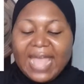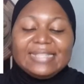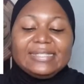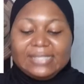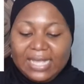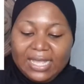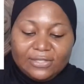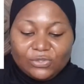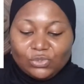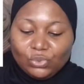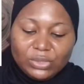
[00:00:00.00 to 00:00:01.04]
SA
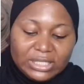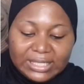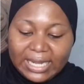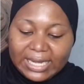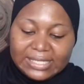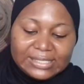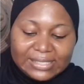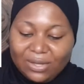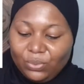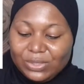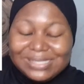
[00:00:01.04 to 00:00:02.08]
soothing
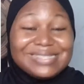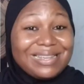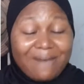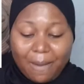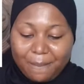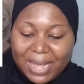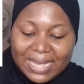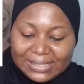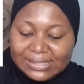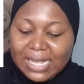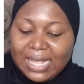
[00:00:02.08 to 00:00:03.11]
cleanser with
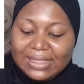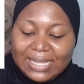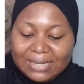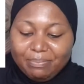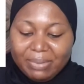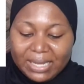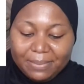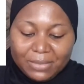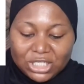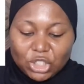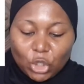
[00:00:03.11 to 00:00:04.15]
ceramides, then
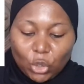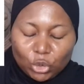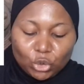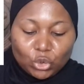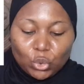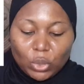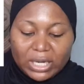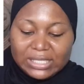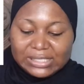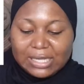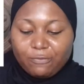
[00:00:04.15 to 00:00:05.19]
blemish control
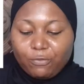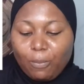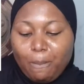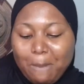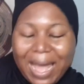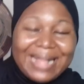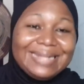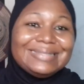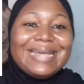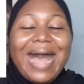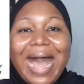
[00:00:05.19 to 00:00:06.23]
cleanser for
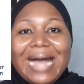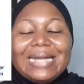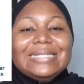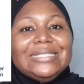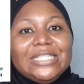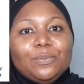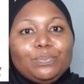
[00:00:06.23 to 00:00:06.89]
mild acne